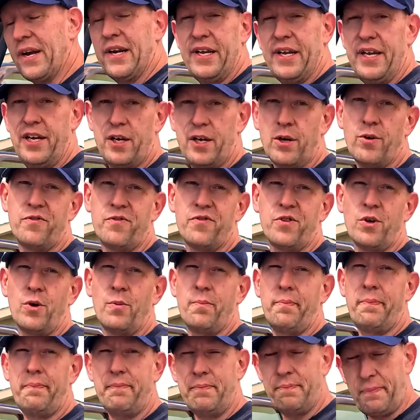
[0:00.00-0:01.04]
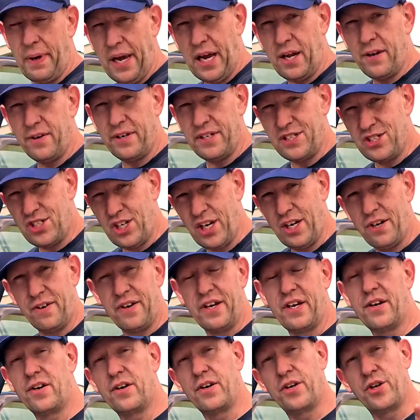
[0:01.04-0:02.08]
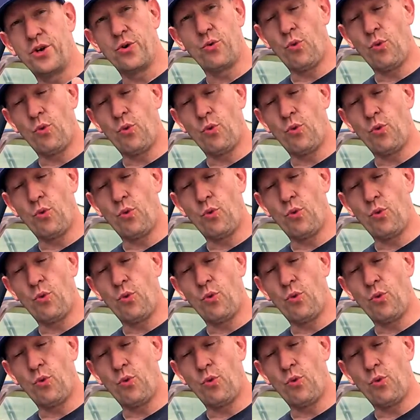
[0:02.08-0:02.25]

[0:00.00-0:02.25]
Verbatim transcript: an EcoFlow battery generator and you